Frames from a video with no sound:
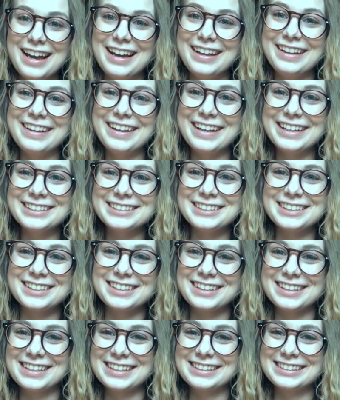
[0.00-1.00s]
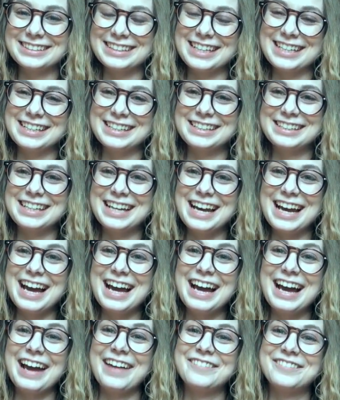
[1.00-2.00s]
And the answer to this is
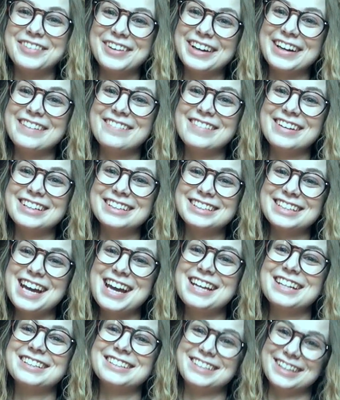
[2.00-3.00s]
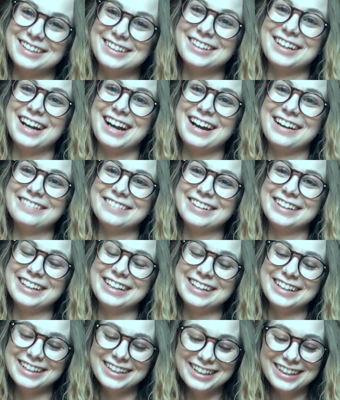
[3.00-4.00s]
I pretty much don't have
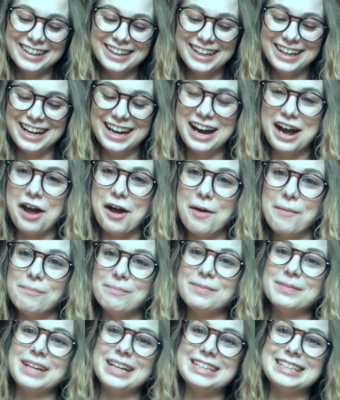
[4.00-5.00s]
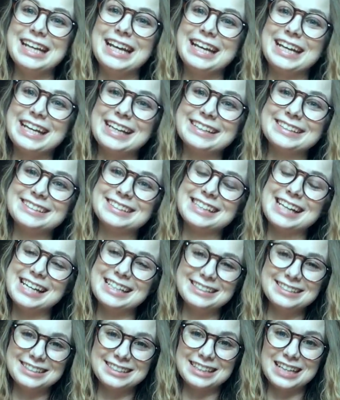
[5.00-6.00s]
any. I take
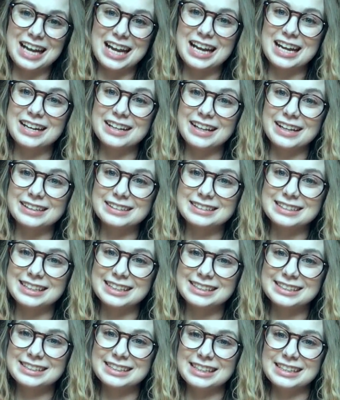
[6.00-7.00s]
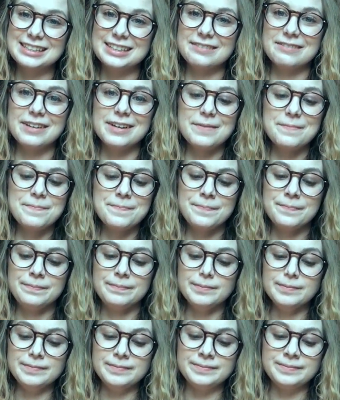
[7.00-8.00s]
NSAIDs, and that's the extent of it.
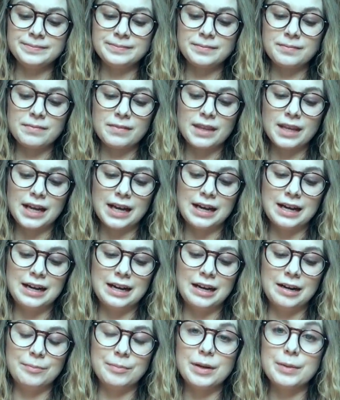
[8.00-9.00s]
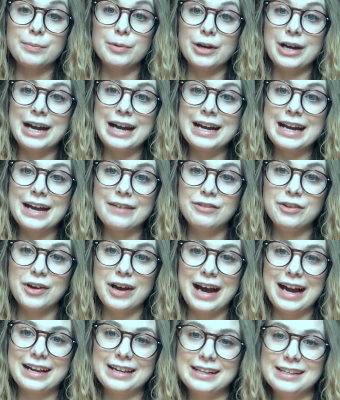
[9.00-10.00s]
Number 8, have you
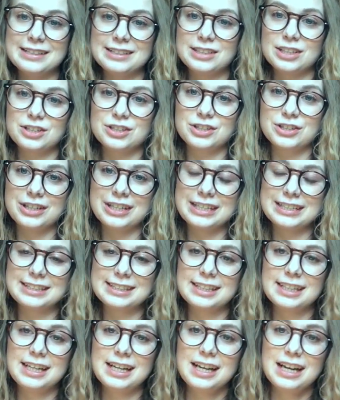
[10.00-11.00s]
had any surgeries?